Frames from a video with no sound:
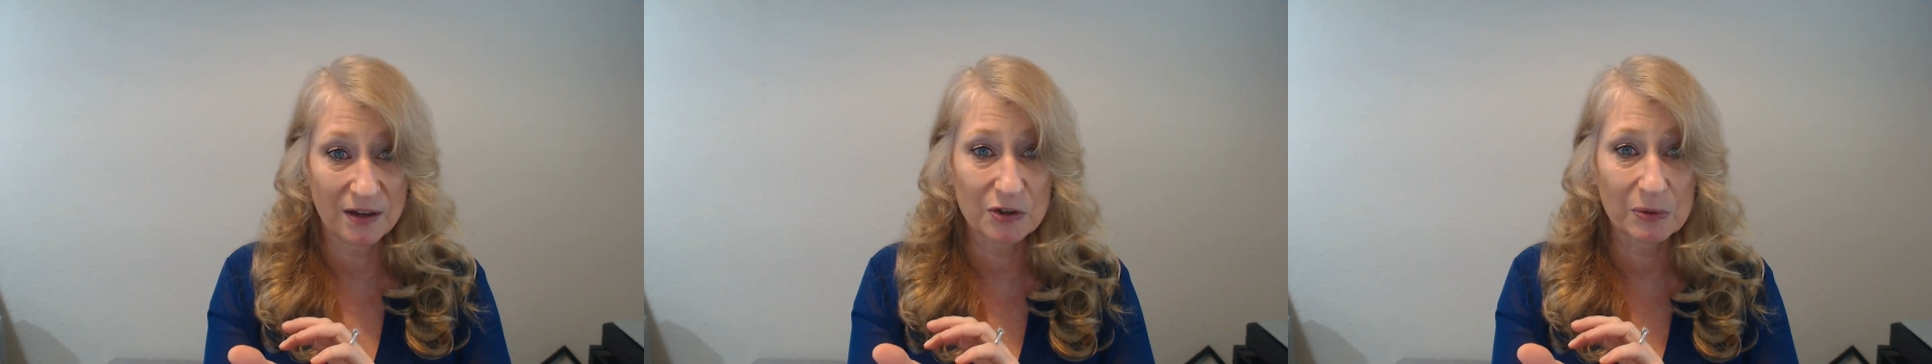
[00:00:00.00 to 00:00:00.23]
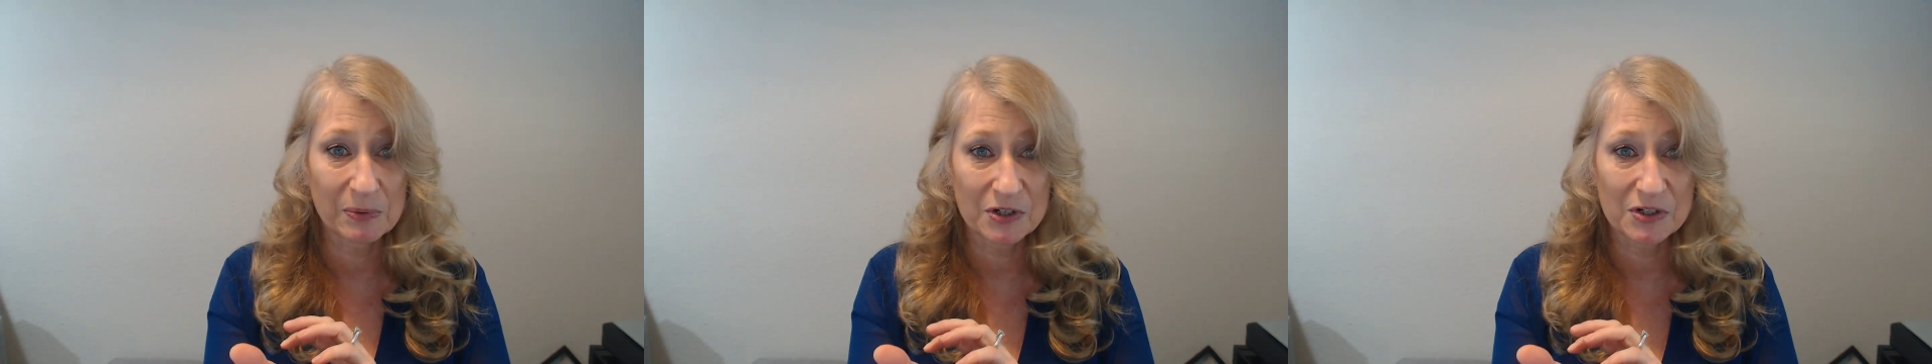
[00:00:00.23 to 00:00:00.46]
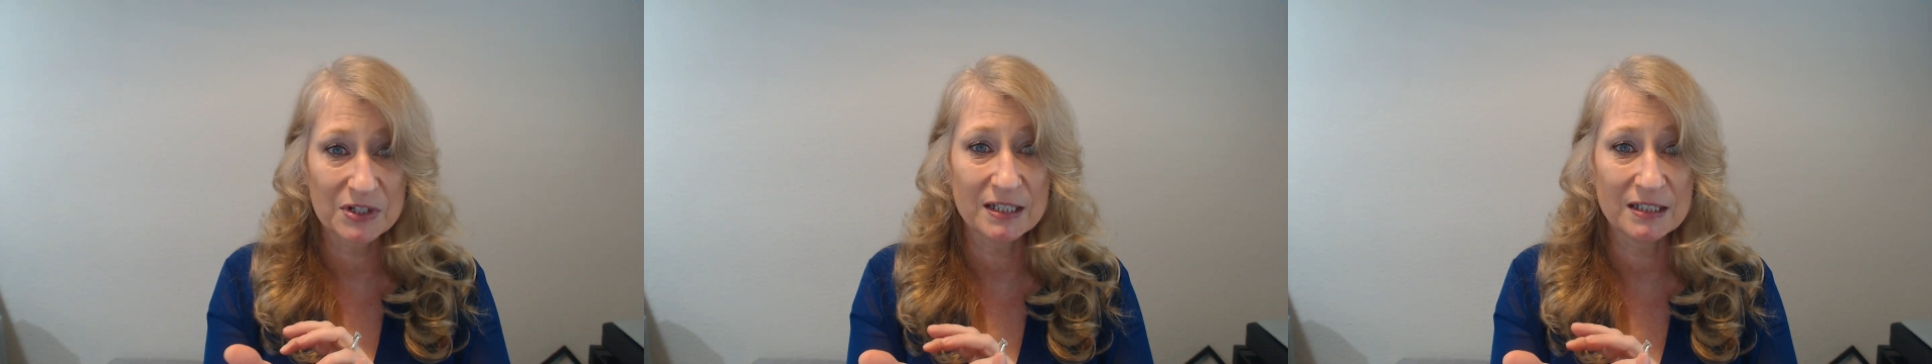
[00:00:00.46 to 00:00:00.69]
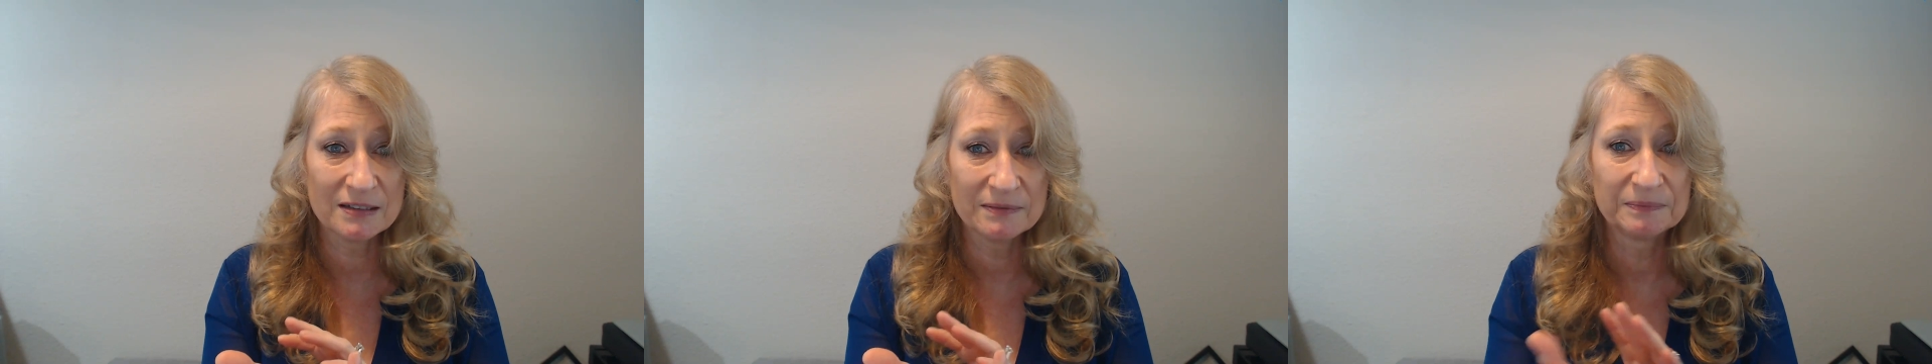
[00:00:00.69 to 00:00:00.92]
other
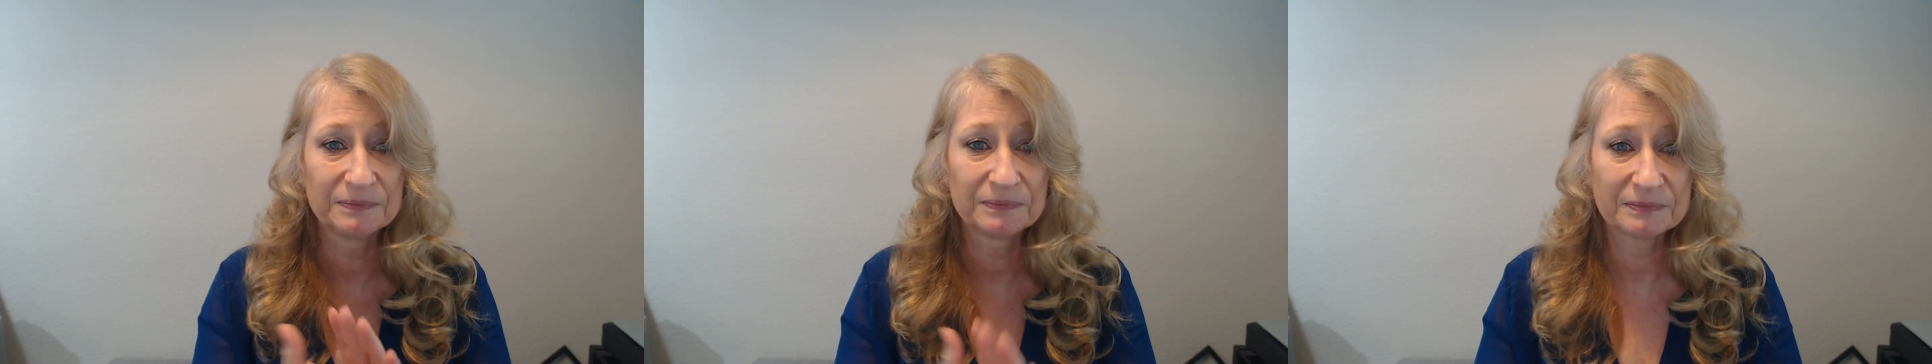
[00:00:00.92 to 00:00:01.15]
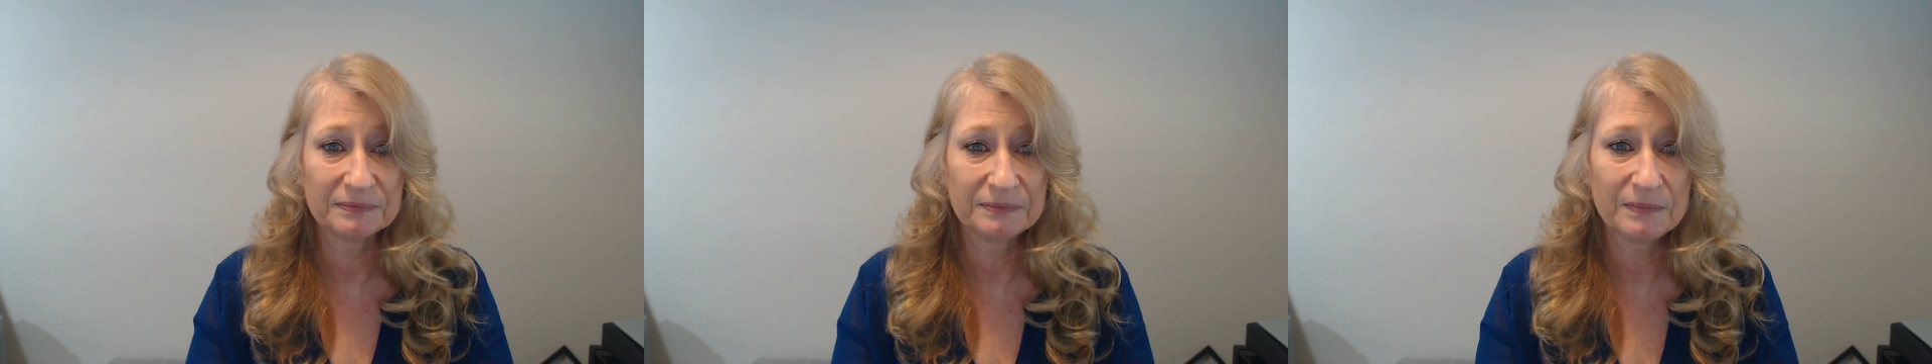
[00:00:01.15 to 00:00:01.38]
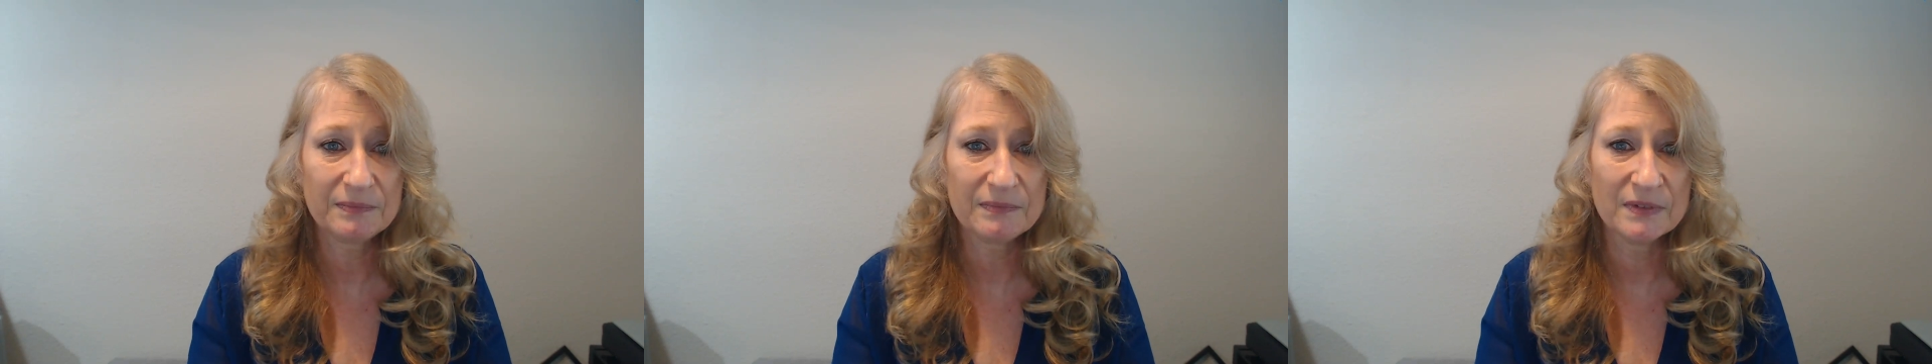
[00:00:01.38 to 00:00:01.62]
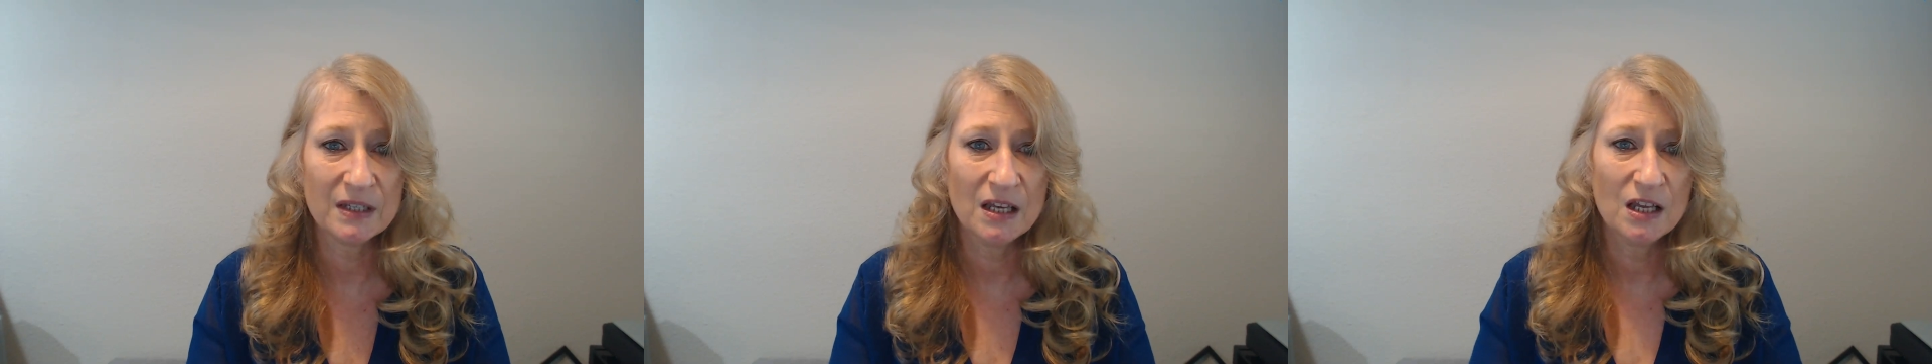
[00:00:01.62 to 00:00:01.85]
person.
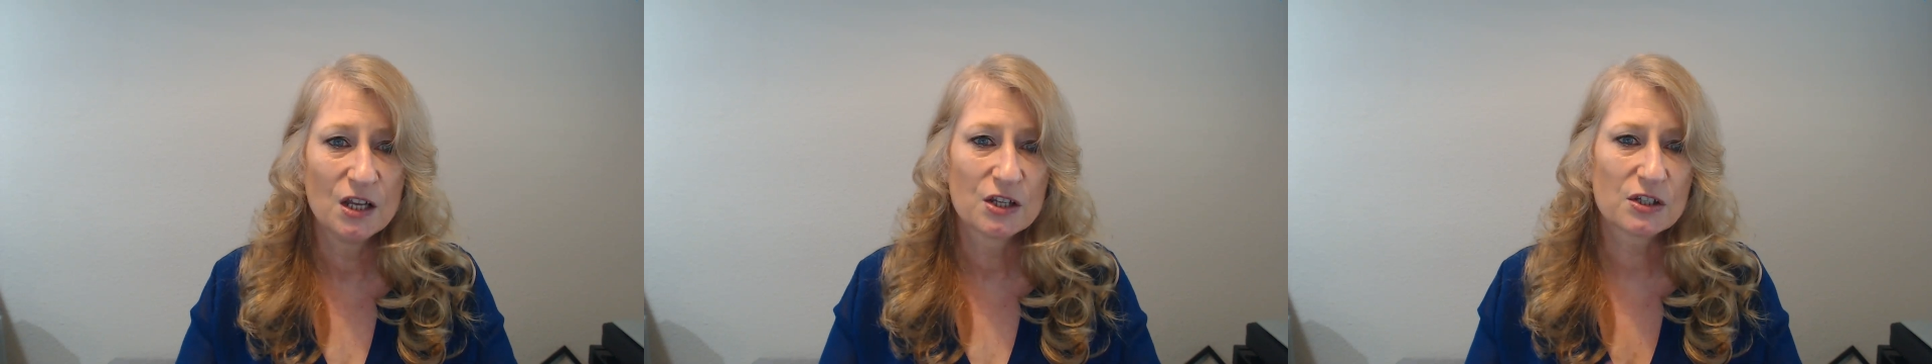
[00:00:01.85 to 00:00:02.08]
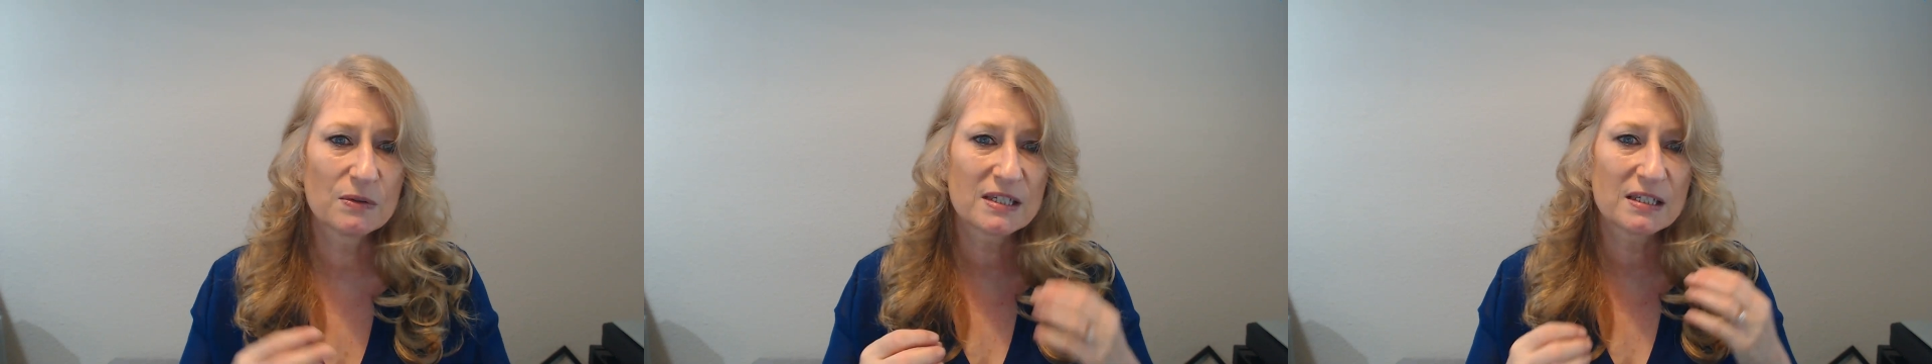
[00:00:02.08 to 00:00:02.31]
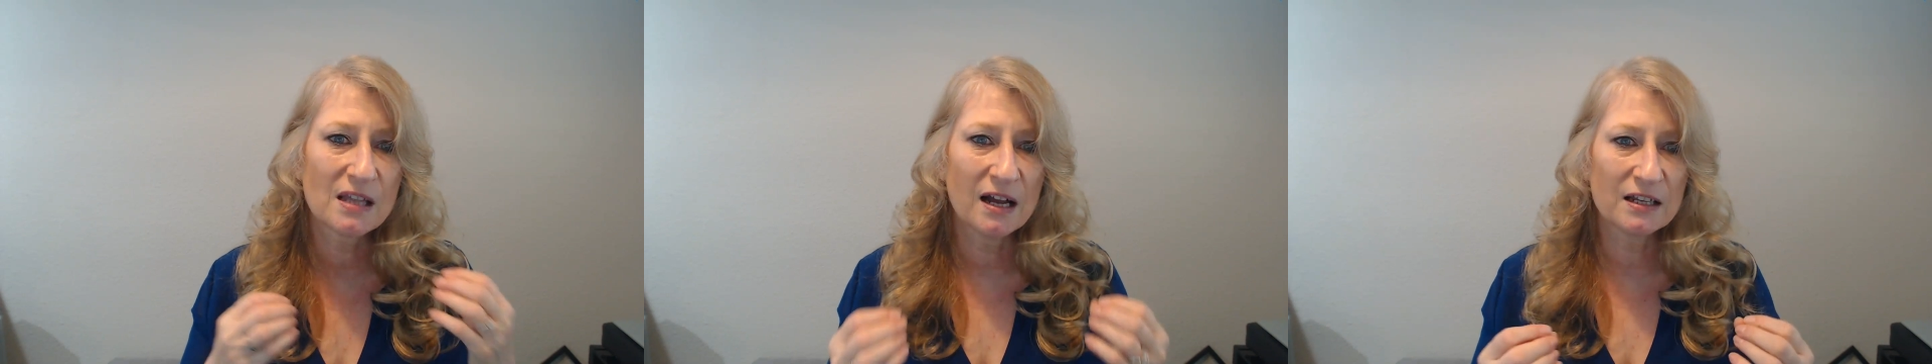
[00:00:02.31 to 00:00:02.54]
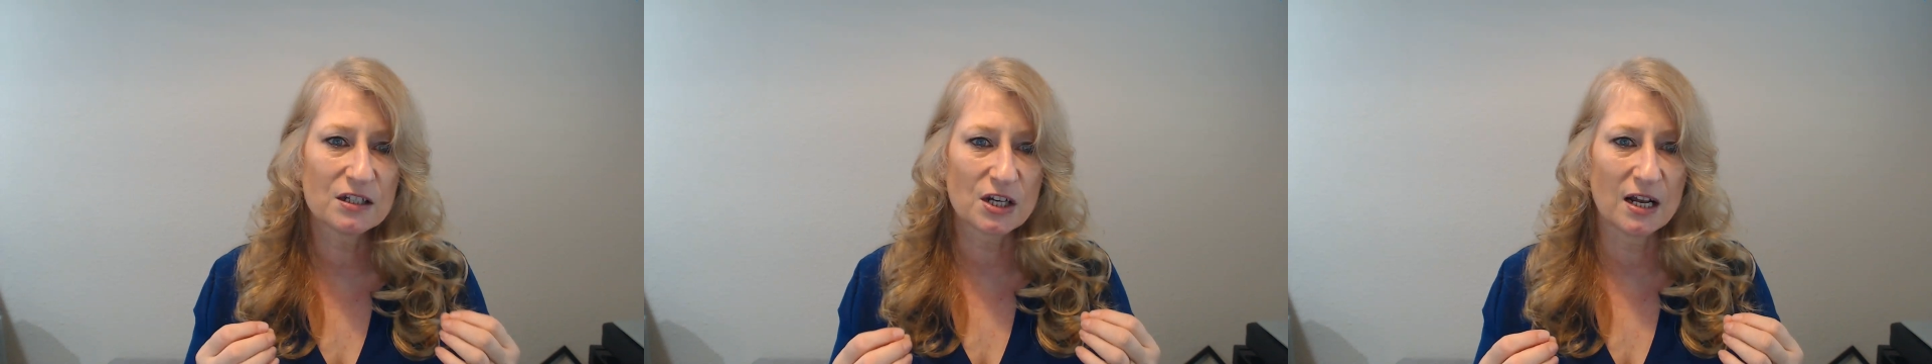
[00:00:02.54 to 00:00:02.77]
So it's
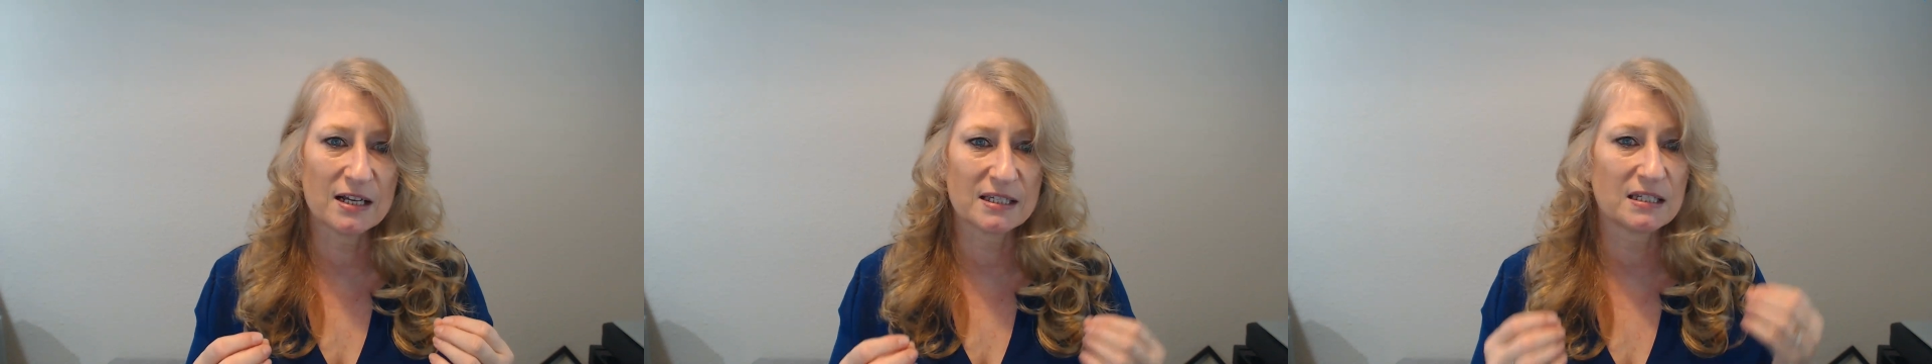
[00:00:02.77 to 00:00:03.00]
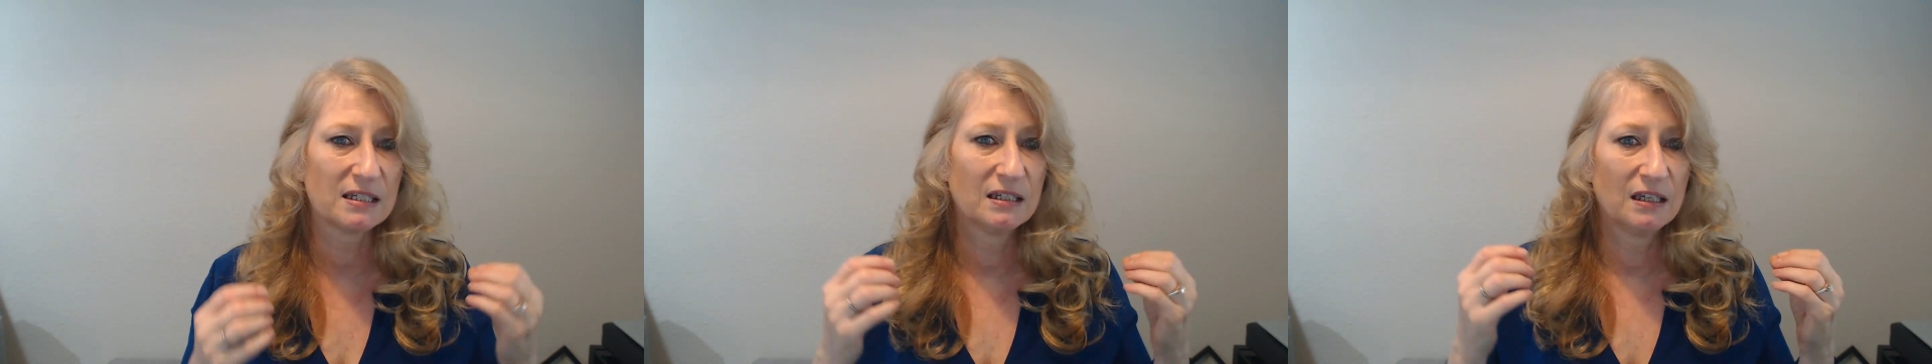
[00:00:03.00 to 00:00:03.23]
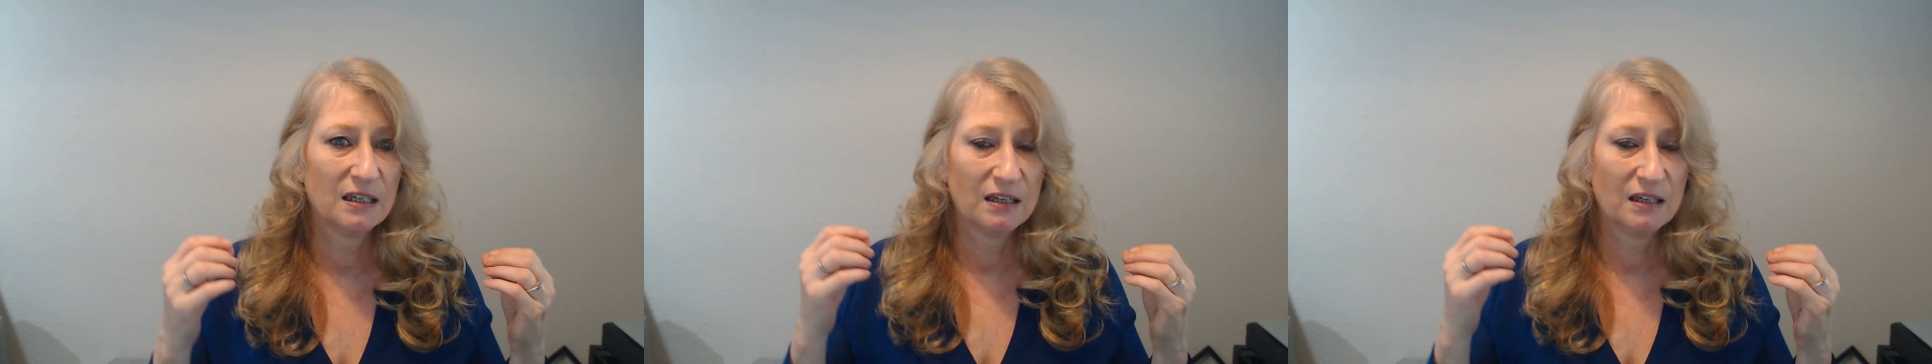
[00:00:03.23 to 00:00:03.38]
not just